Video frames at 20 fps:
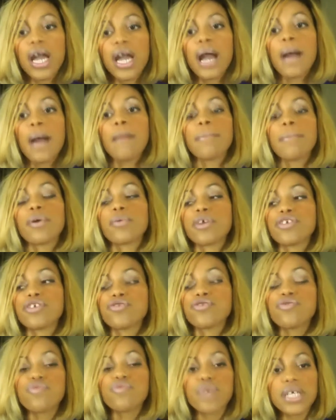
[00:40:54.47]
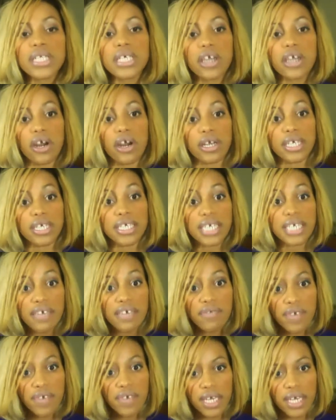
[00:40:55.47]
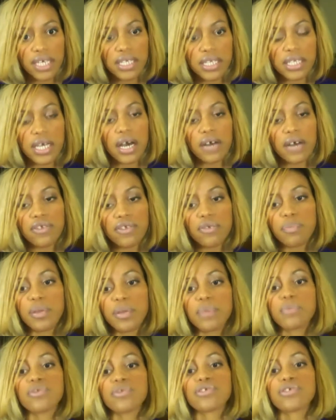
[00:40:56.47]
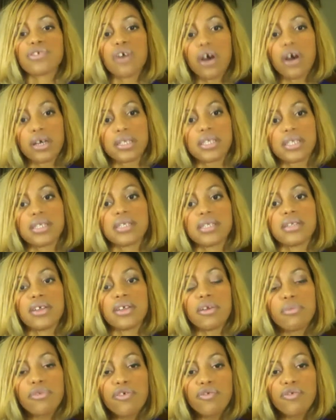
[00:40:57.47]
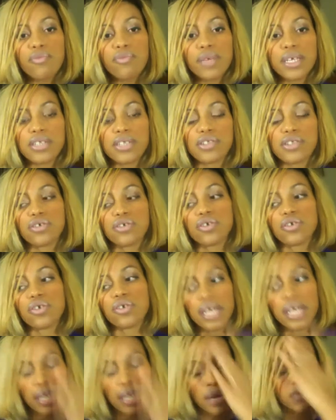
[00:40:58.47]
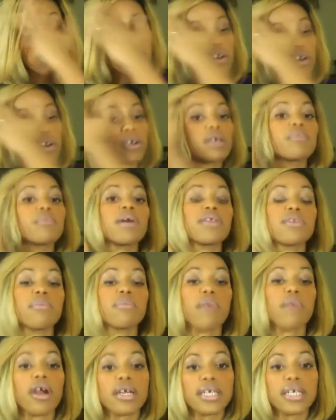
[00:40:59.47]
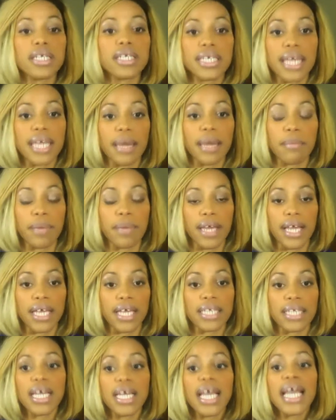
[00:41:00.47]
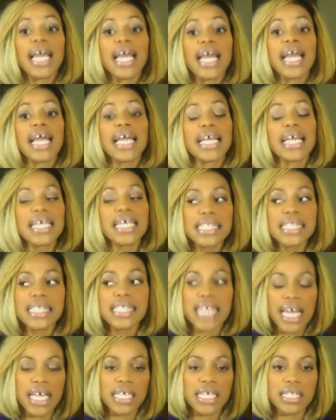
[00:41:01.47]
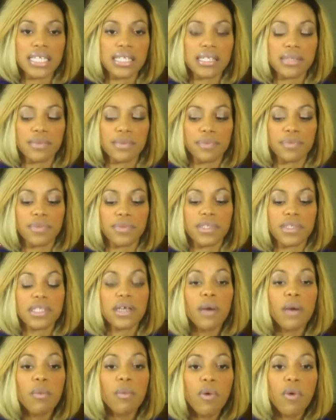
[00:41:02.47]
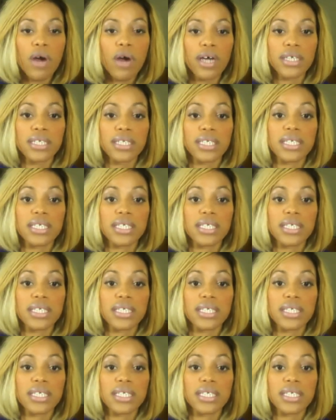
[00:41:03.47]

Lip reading: But when you really are giving to other people's causes and their movements, you know, like I was talking about the marketing campaign, it takes someone to